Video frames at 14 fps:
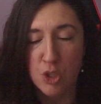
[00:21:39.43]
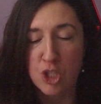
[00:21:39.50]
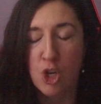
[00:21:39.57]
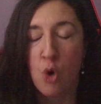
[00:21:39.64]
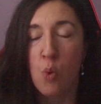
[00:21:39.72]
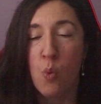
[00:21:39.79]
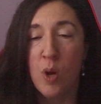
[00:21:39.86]

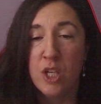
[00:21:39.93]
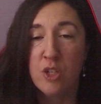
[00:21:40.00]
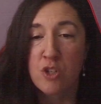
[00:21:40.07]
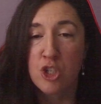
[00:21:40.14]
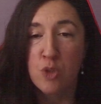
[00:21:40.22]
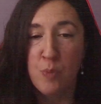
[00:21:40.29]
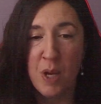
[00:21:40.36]
So when you're
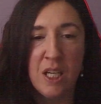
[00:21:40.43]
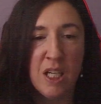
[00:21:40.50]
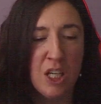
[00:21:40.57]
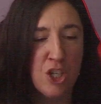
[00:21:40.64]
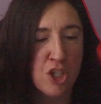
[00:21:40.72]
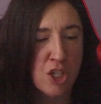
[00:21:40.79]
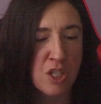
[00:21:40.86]

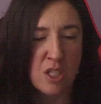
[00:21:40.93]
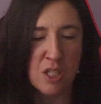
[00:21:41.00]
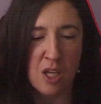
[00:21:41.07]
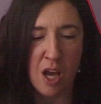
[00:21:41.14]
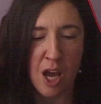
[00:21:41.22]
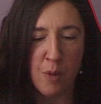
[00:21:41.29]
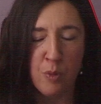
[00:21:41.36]
spending just
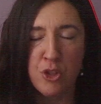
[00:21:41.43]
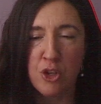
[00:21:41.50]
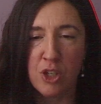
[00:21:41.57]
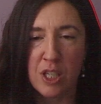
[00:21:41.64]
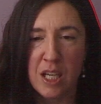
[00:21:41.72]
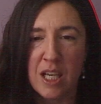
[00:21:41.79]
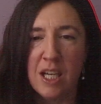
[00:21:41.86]
time with your
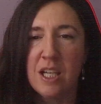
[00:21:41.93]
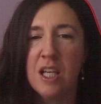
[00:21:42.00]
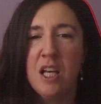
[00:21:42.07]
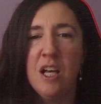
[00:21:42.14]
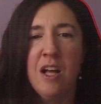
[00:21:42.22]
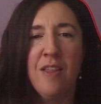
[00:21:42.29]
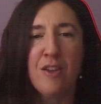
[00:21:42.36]
kid,
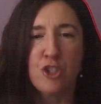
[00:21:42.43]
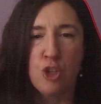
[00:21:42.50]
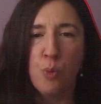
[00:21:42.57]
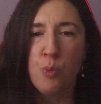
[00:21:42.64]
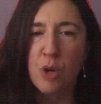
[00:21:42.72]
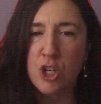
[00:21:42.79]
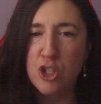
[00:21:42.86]
there's no
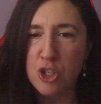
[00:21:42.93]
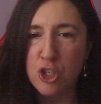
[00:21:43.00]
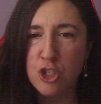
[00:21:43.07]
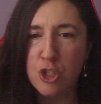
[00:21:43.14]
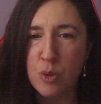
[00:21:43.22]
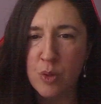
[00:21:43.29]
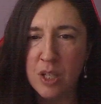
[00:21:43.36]
pressure to
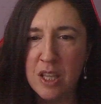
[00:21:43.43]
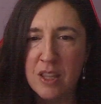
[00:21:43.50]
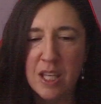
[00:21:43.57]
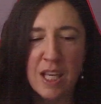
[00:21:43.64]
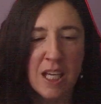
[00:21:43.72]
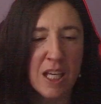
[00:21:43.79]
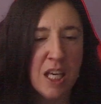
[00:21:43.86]
do
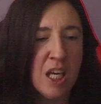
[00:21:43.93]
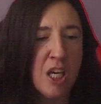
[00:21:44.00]
anything.